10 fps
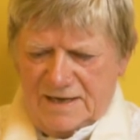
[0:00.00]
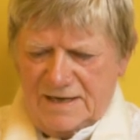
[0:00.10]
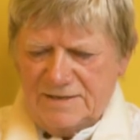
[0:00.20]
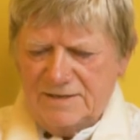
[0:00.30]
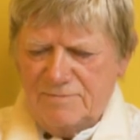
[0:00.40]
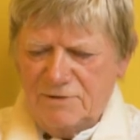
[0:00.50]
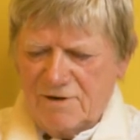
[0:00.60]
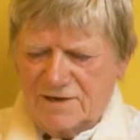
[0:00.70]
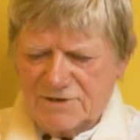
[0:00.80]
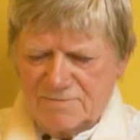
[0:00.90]
And the Buddha
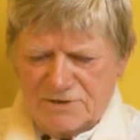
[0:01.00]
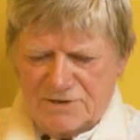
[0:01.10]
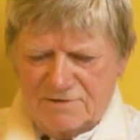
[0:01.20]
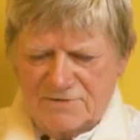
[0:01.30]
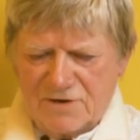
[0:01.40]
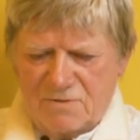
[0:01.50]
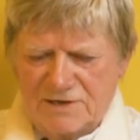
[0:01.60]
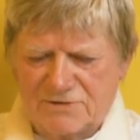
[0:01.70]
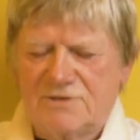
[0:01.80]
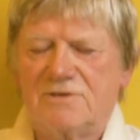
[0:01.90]
asked him a series of
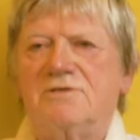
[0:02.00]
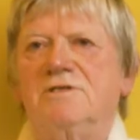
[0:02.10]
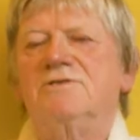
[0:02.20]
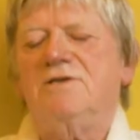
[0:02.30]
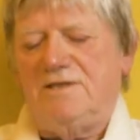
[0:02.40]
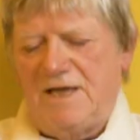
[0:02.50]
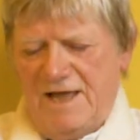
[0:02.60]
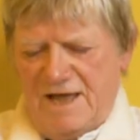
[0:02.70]
questions, and he said,